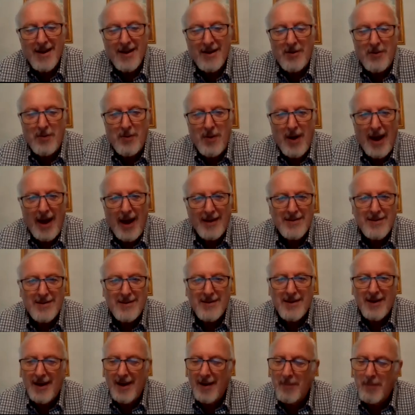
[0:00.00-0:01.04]
rats,
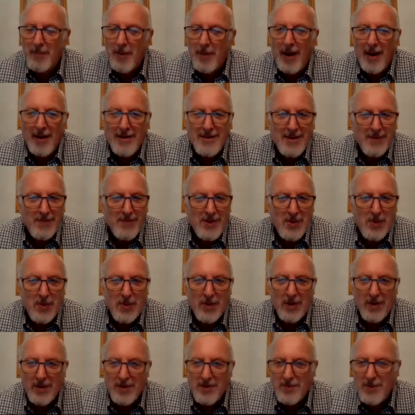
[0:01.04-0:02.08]
possums,
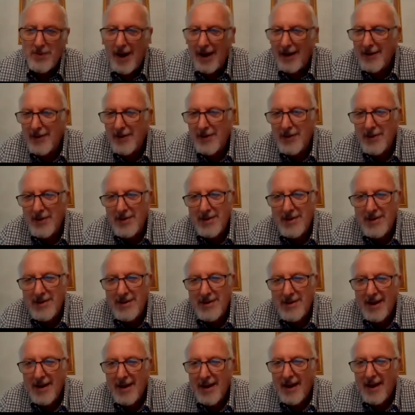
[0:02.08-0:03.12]
squirrels, raccoons,
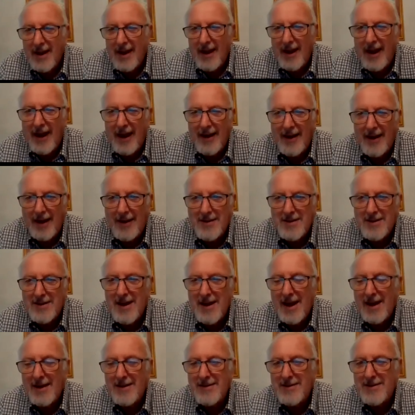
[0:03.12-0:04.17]
and
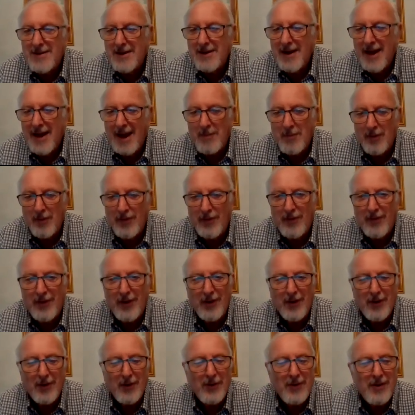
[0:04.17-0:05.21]
snakes, to name a
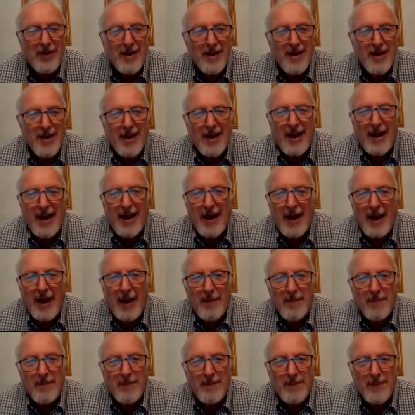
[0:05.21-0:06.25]
few.
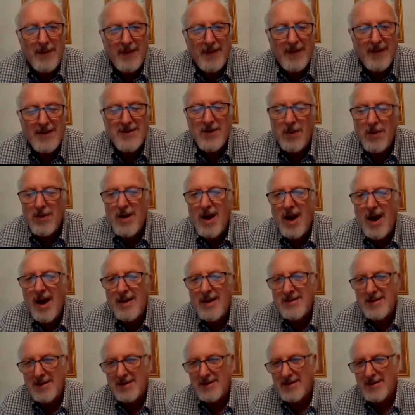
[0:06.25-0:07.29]
There's all
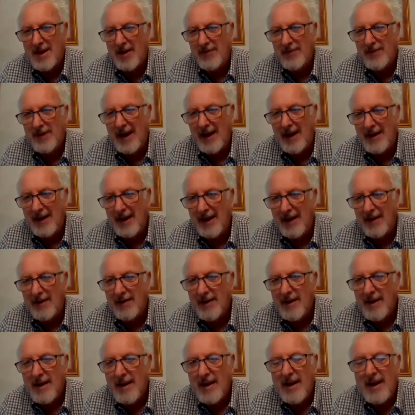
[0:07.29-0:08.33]
kinds of stuff down there.
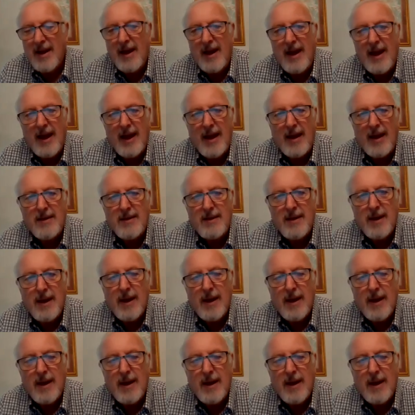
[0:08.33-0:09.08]
And